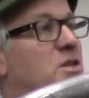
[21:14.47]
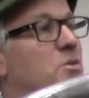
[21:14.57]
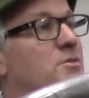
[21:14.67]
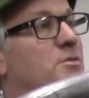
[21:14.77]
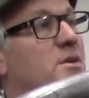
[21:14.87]

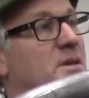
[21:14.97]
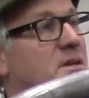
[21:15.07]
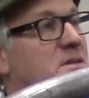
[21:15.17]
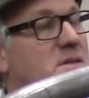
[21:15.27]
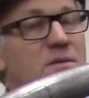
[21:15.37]
into it for I
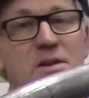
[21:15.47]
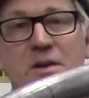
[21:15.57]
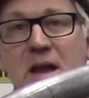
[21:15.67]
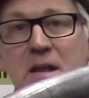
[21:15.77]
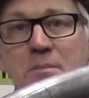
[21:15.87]
think the 70 or
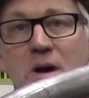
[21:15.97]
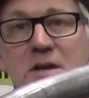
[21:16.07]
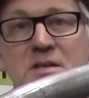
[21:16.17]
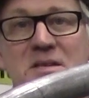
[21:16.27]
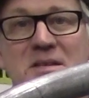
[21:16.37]
80
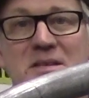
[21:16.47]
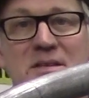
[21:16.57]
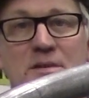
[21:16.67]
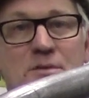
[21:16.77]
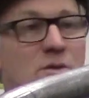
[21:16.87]
bucks
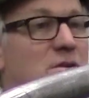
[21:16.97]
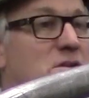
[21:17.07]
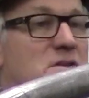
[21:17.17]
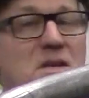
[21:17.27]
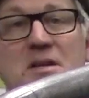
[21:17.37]
for all
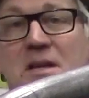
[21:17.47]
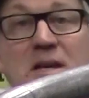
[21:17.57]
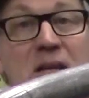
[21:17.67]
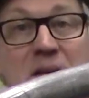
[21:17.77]
this steel here, you